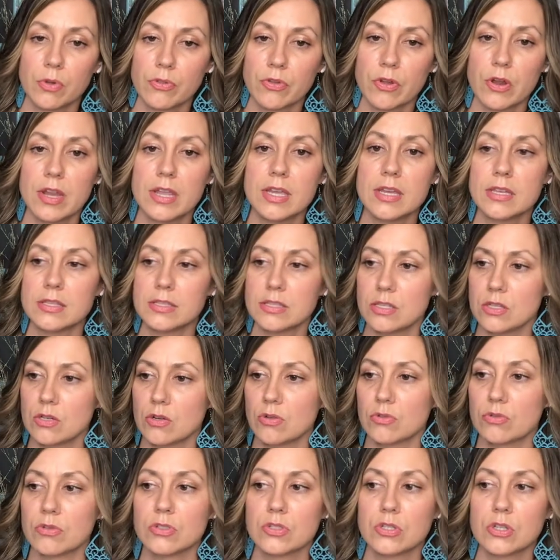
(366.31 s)
There is,
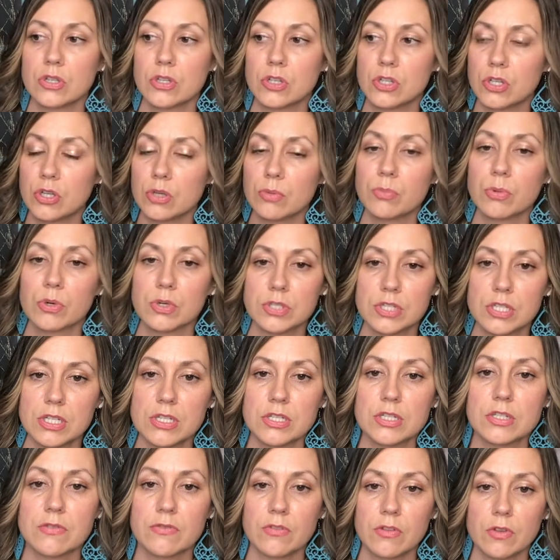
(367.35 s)
there's a good
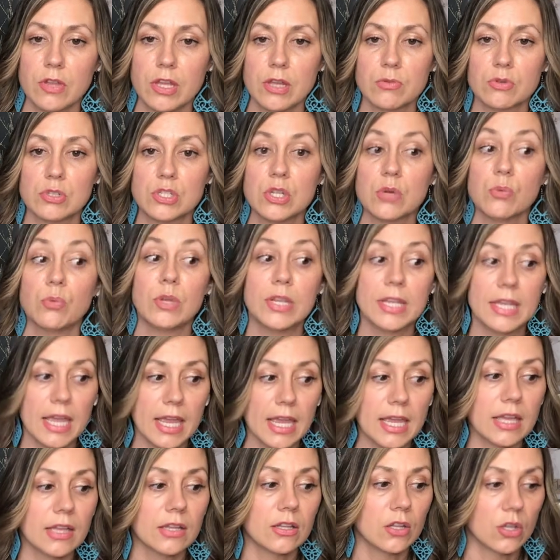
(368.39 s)
percentage of the language that we
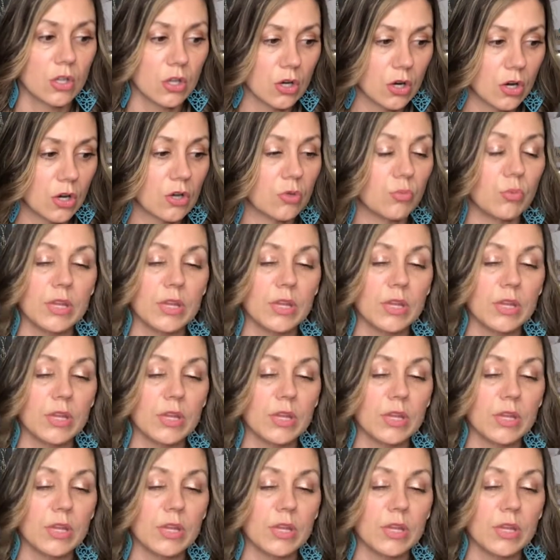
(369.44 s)
can learn.